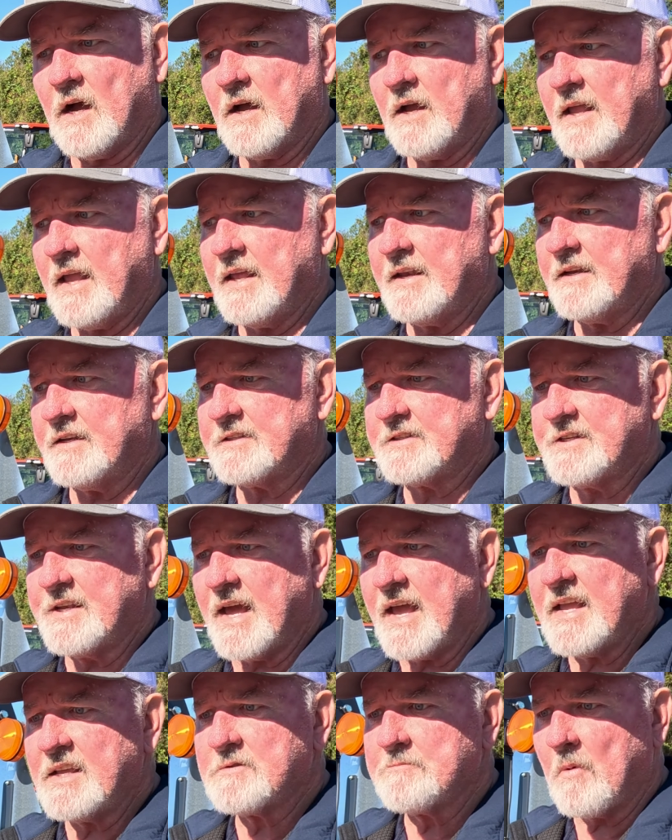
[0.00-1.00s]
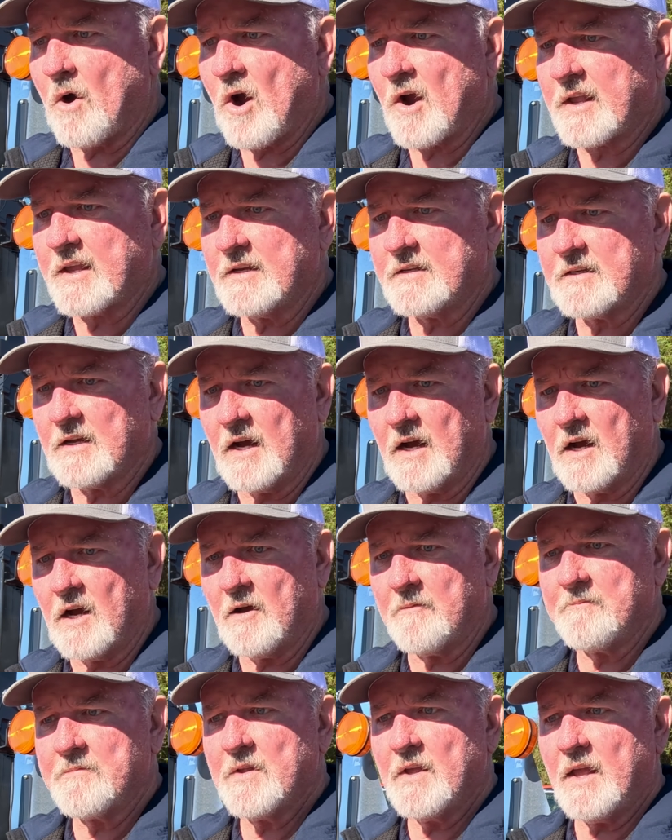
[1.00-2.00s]
In today's market,
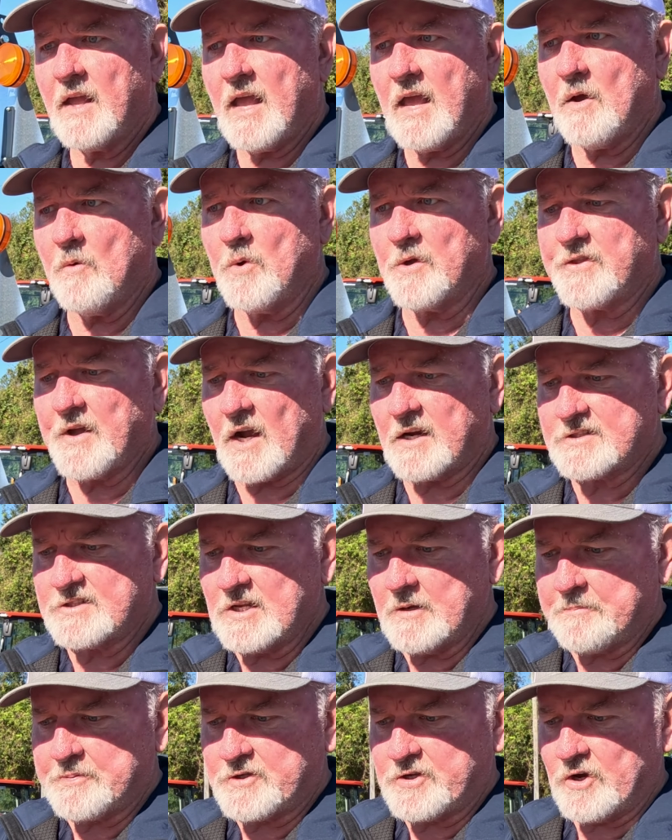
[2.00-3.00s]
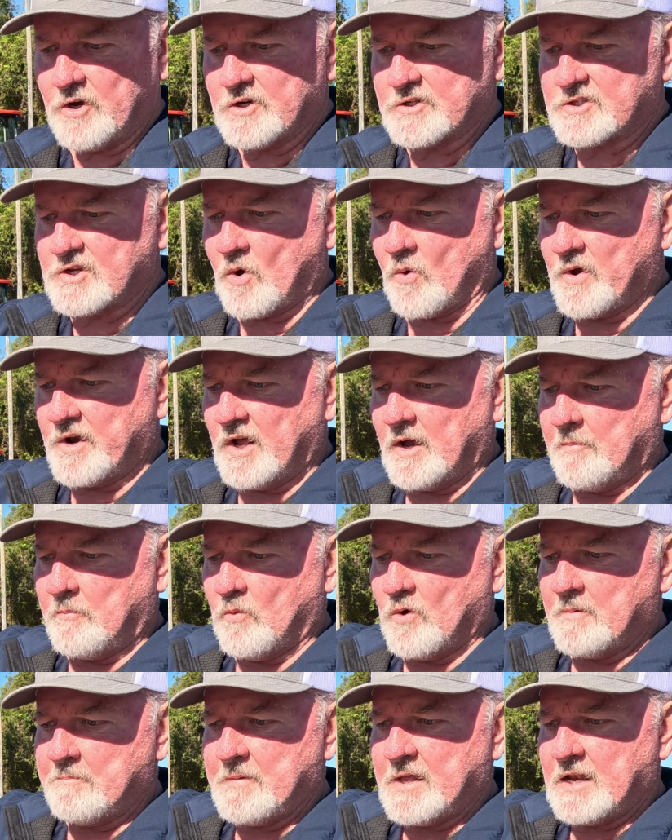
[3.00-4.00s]
and with our temperatures going up,
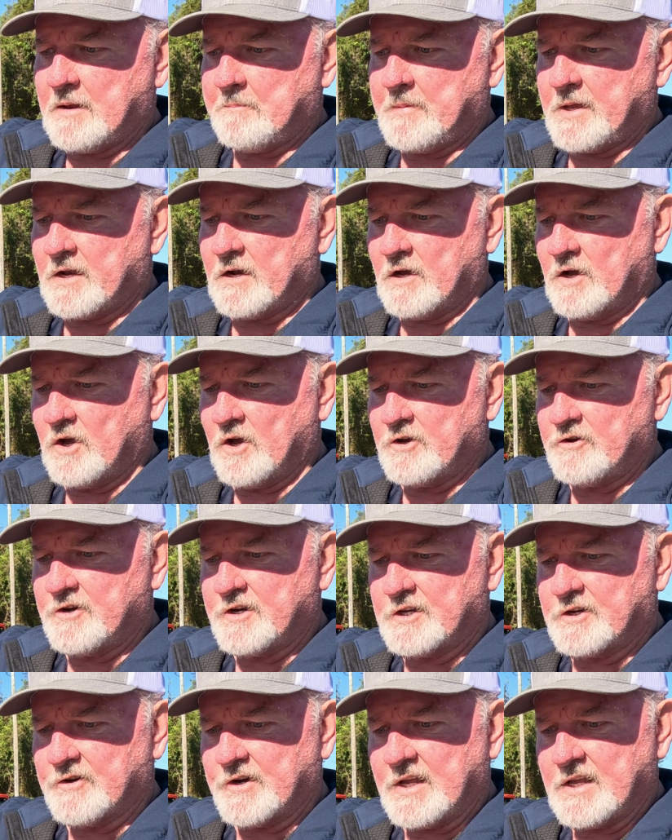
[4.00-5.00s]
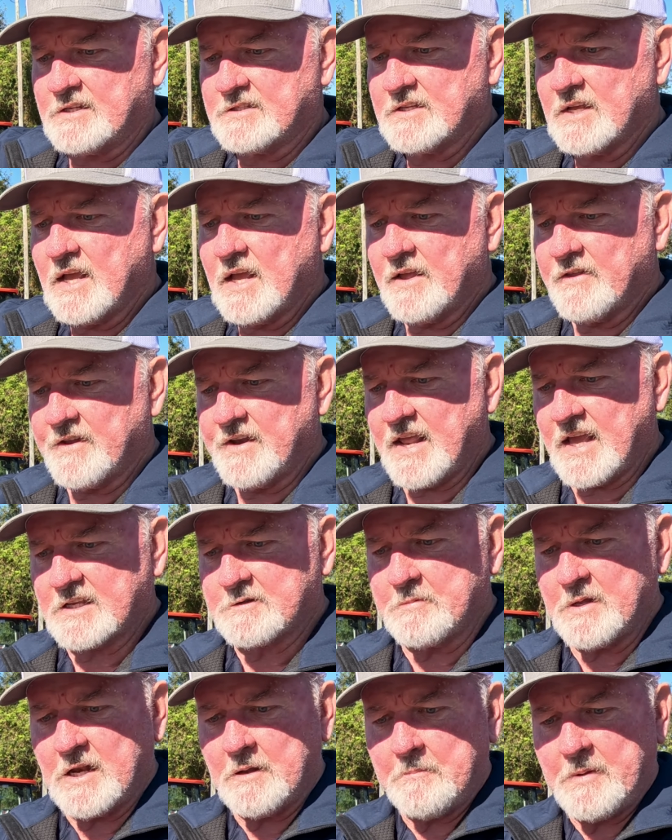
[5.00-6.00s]
one minute being 100 degrees, the next
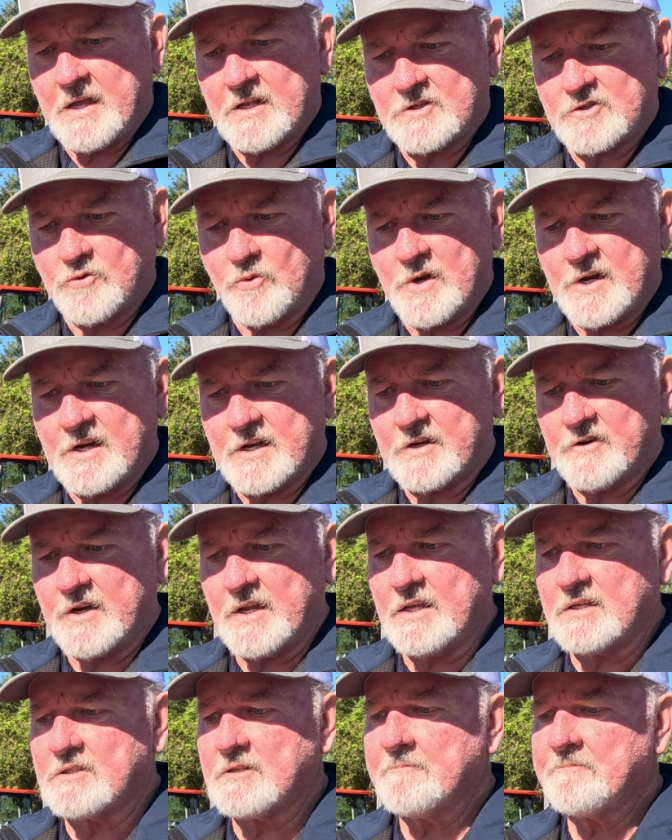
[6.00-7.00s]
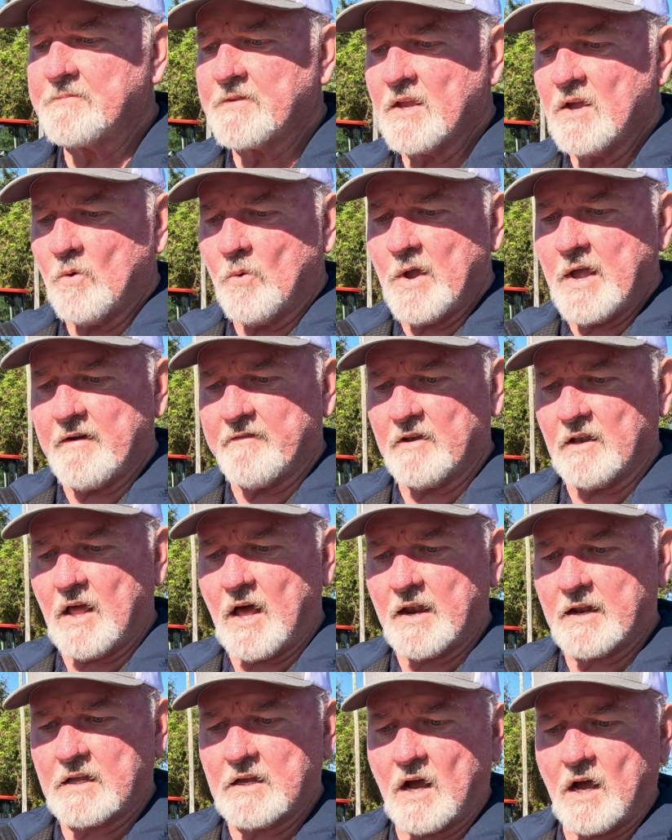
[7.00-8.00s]
minute being 20 degrees, we have a
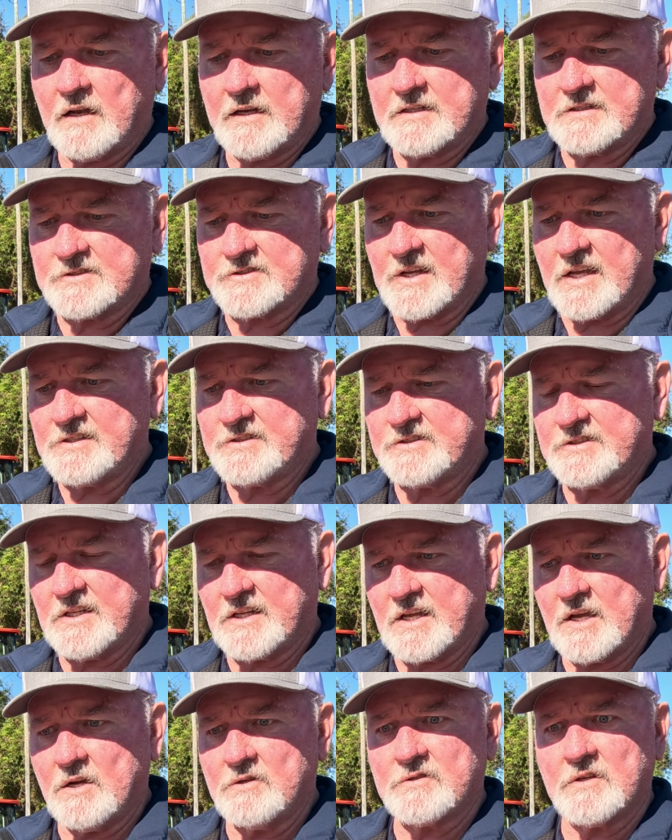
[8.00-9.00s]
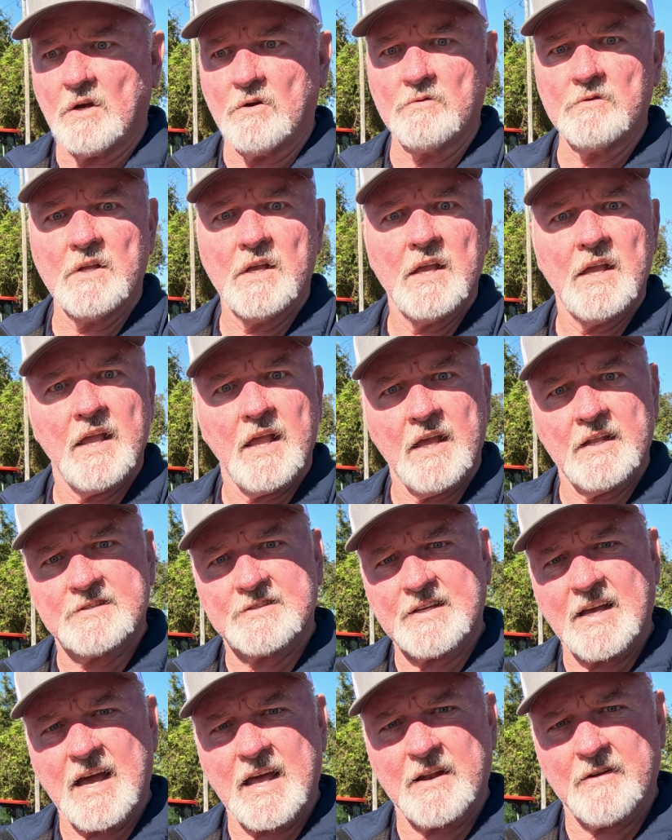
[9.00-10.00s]
lot of condensation that goes on
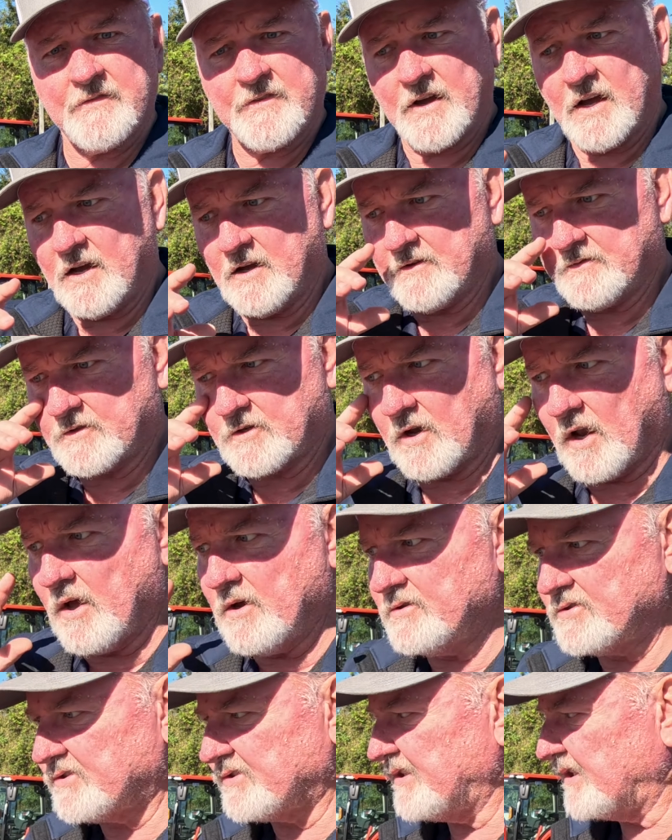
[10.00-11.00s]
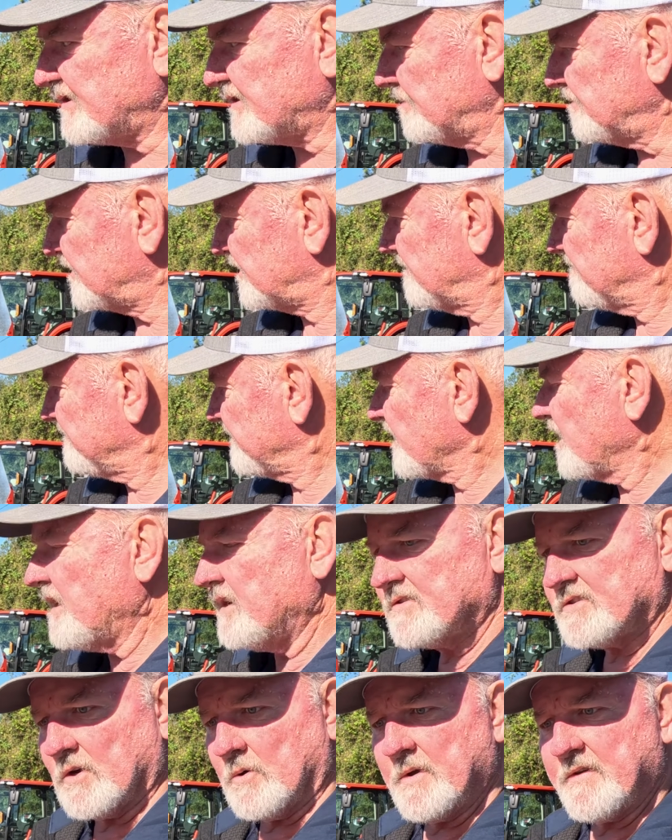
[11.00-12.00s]
inside of closed systems.
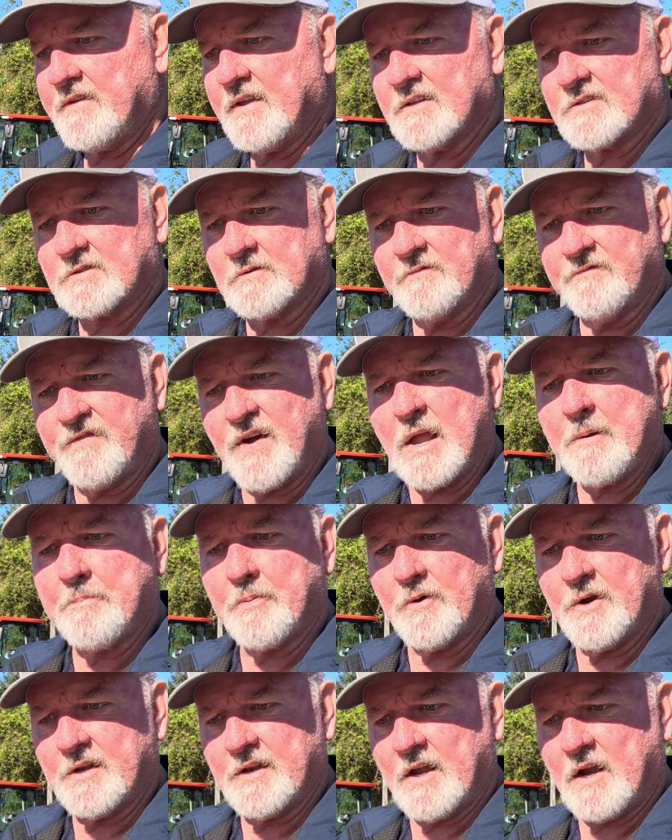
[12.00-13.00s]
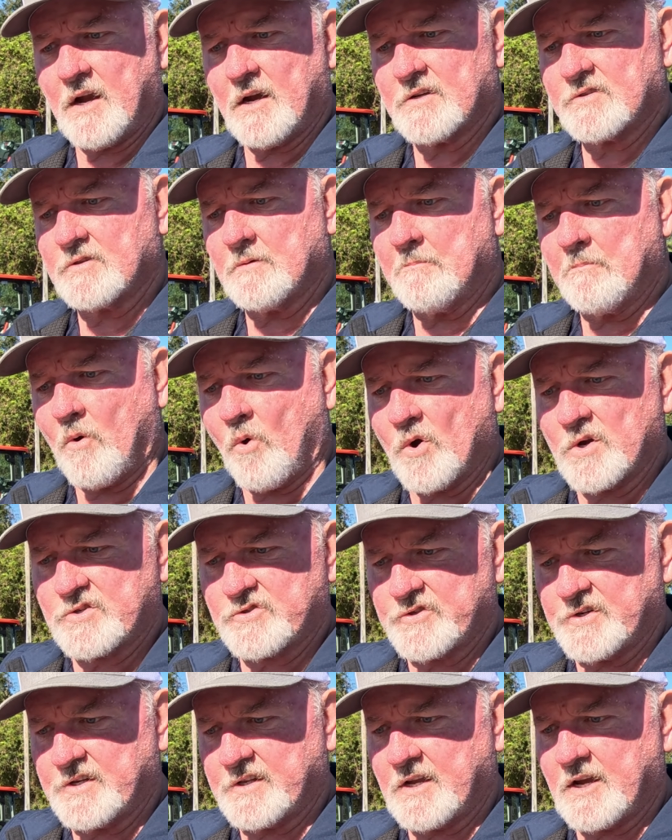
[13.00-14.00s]
So we get some vapor in there, some
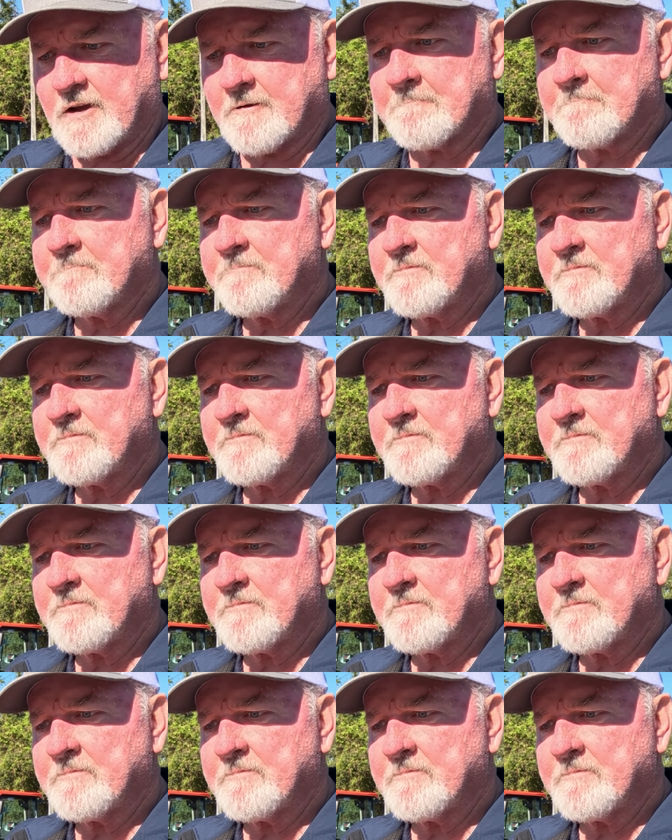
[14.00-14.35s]
moisture in there.